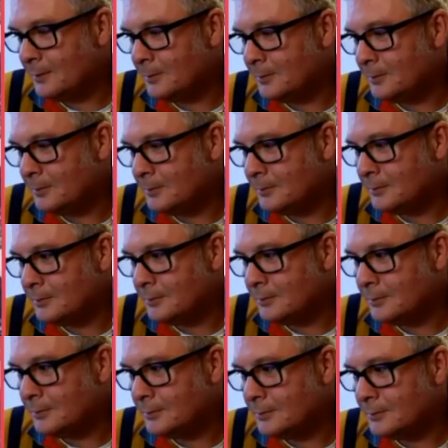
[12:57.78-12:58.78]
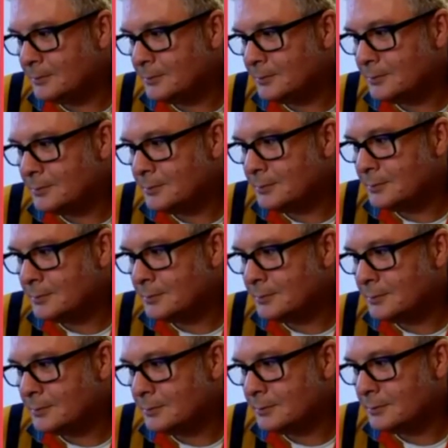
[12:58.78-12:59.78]

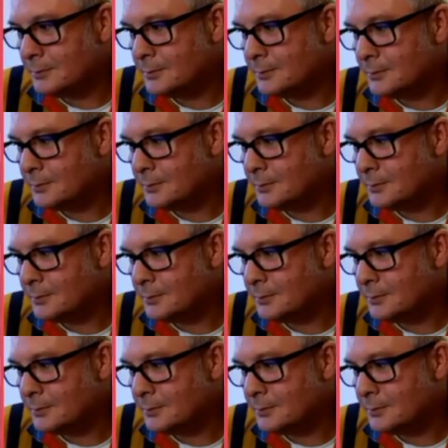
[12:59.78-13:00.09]
This person isn't speaking.